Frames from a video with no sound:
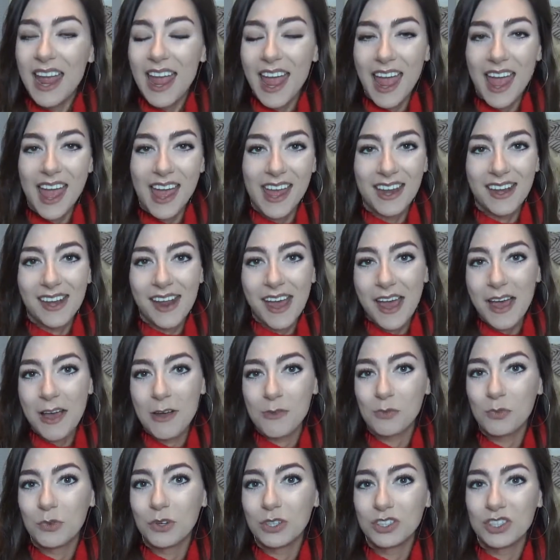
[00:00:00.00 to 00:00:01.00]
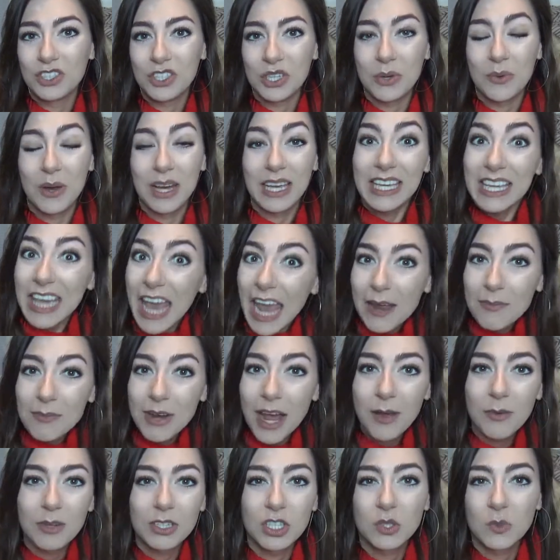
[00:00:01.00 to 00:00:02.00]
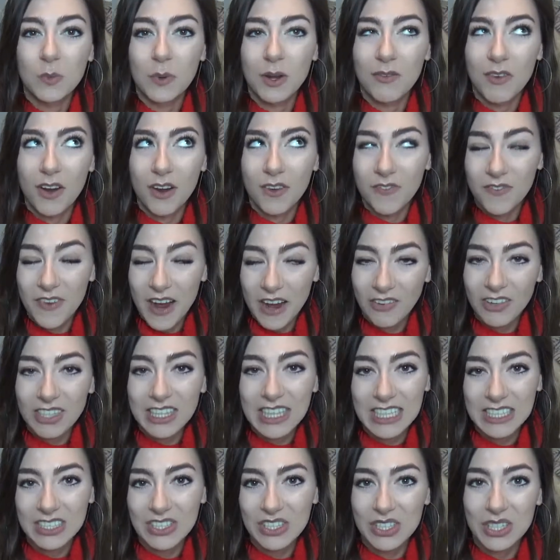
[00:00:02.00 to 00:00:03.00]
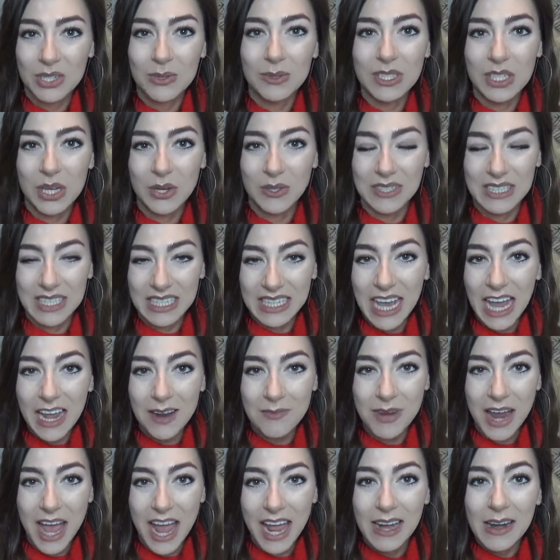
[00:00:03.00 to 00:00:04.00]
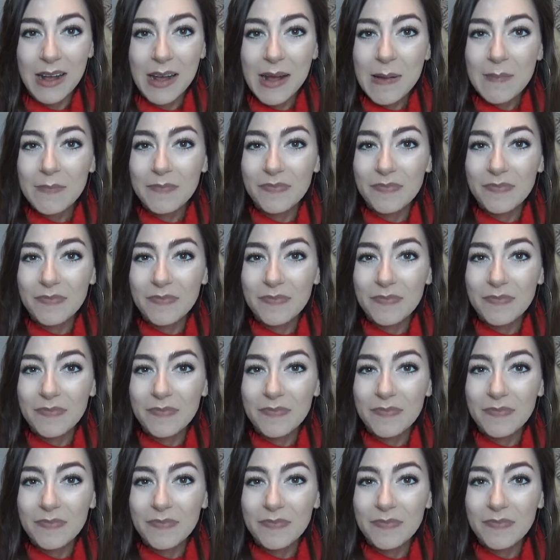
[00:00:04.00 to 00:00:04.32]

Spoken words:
and we'll do a game night, which is one of our favorite things to do, is host a game night,